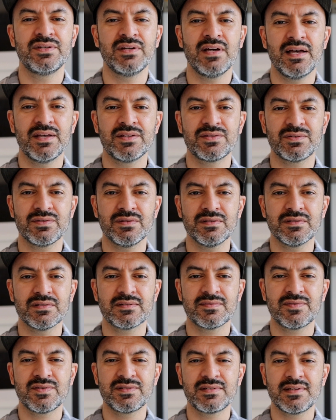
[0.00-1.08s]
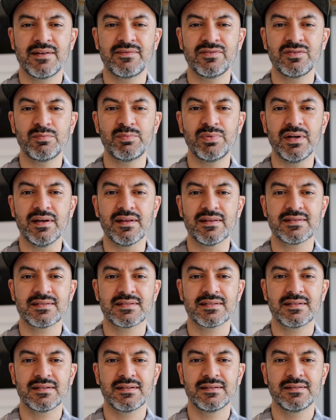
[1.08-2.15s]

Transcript: the nostrils for several breaths.